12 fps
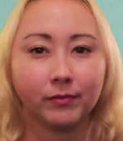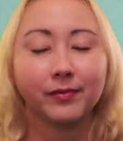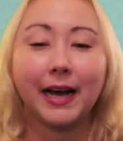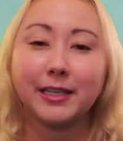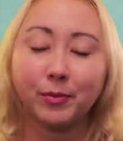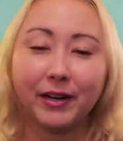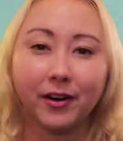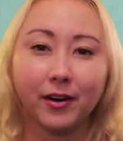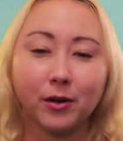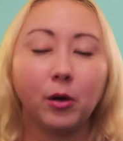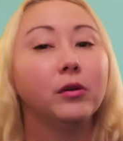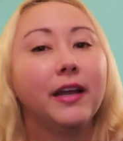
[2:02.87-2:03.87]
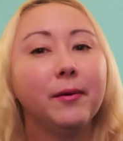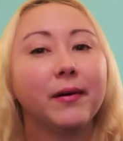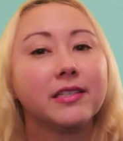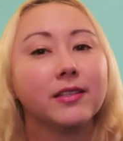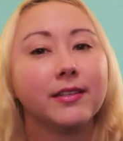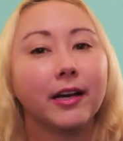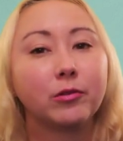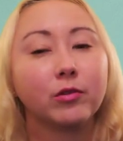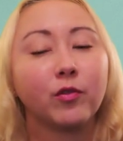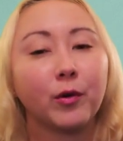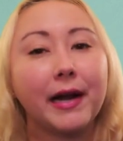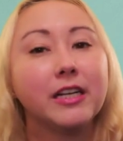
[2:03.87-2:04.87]
Last we heard, Old Key West is
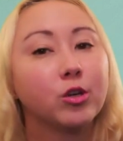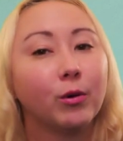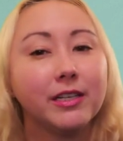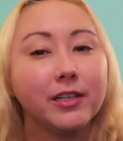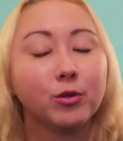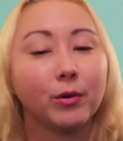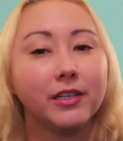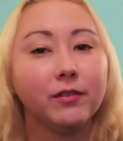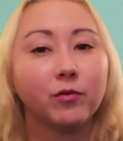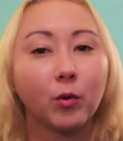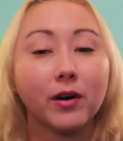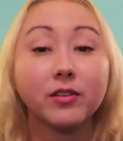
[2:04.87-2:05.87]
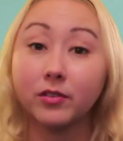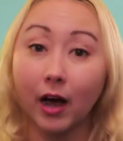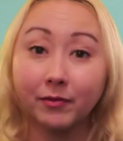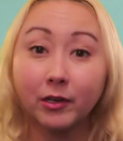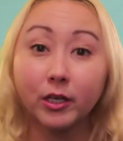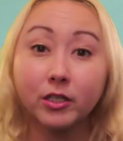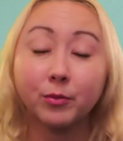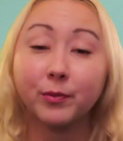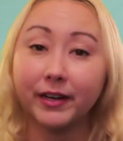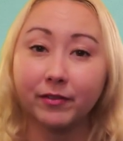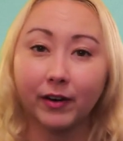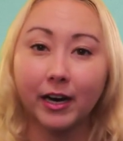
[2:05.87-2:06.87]
scheduled for a 2024 soft goods
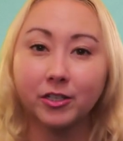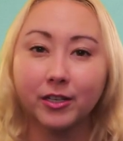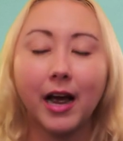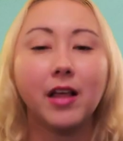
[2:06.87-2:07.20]
refresh,